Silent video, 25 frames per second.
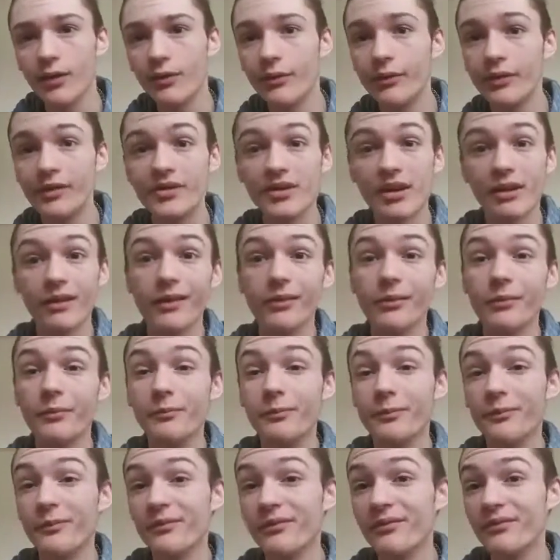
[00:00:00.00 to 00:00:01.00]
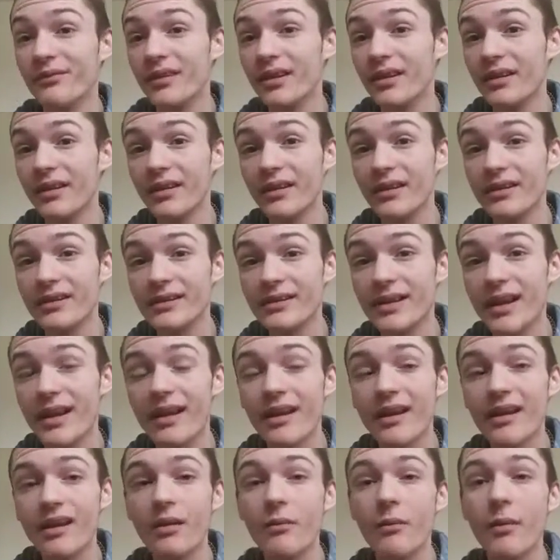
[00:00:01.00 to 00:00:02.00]
which I'm really
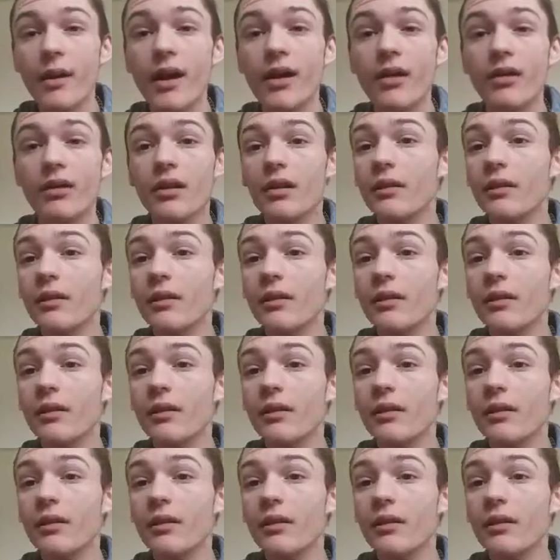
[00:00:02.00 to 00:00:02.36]
excited about.